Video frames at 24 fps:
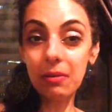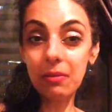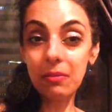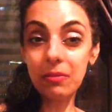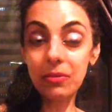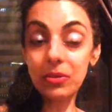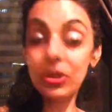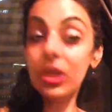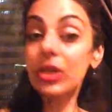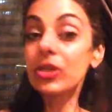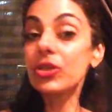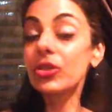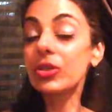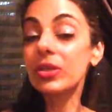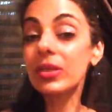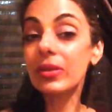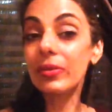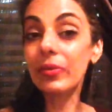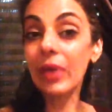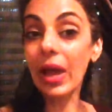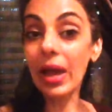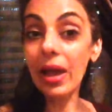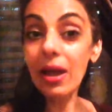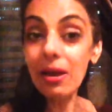sessions that
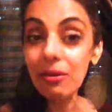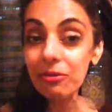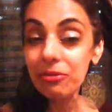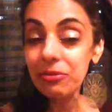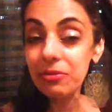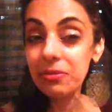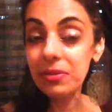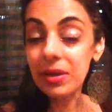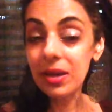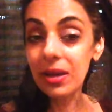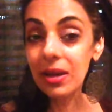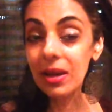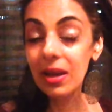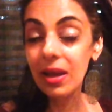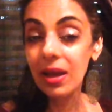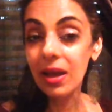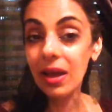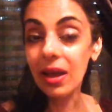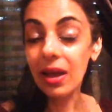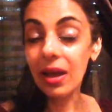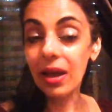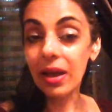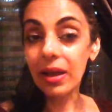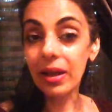we have.
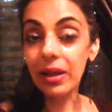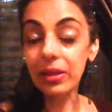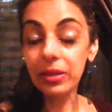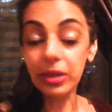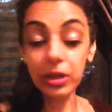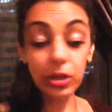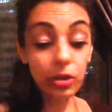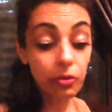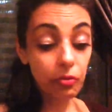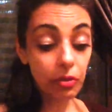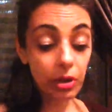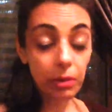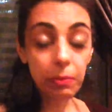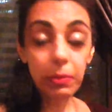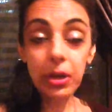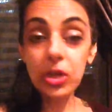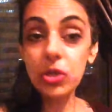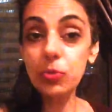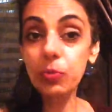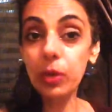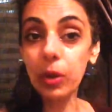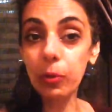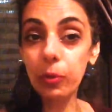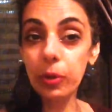And I thank you very much.
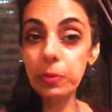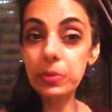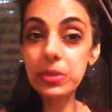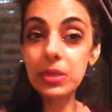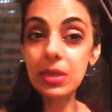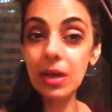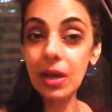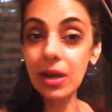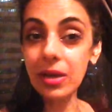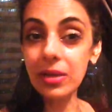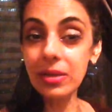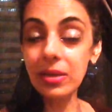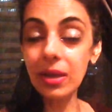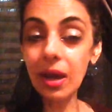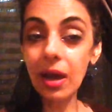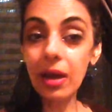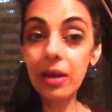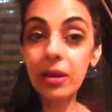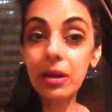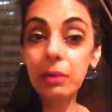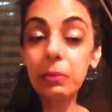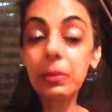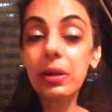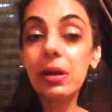My website,
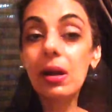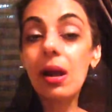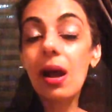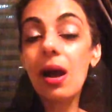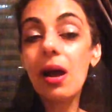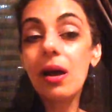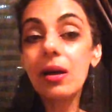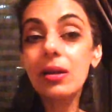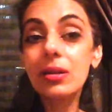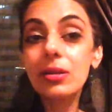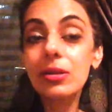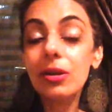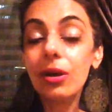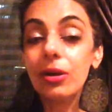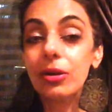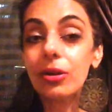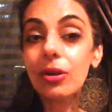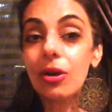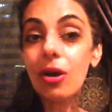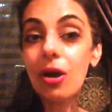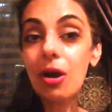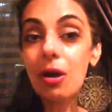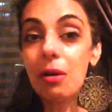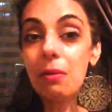
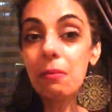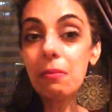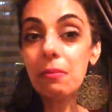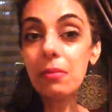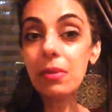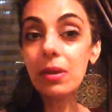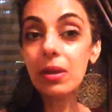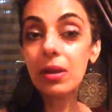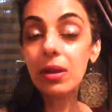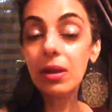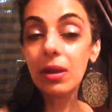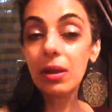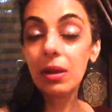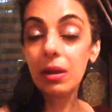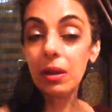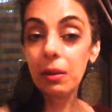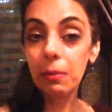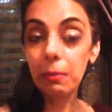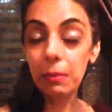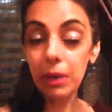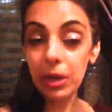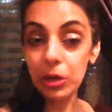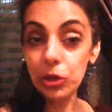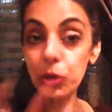tahiramirkhan.com.
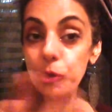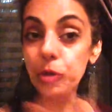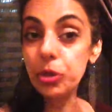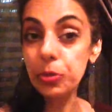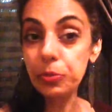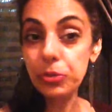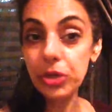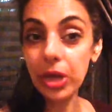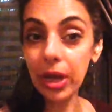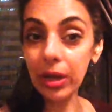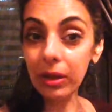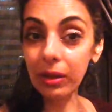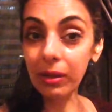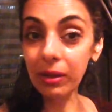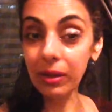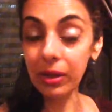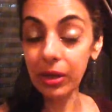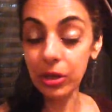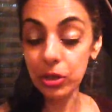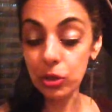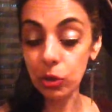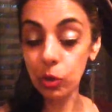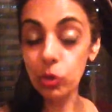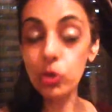My YouTube channel
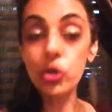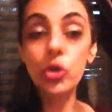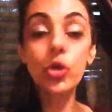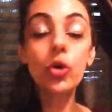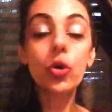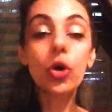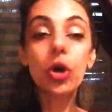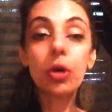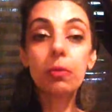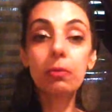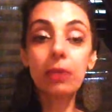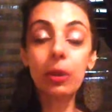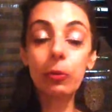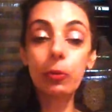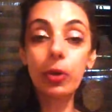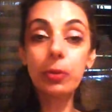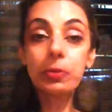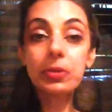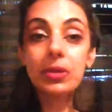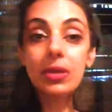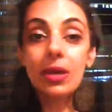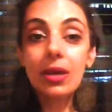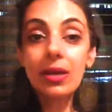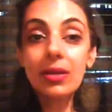is also on my
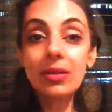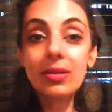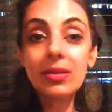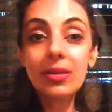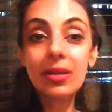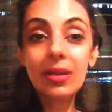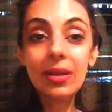website.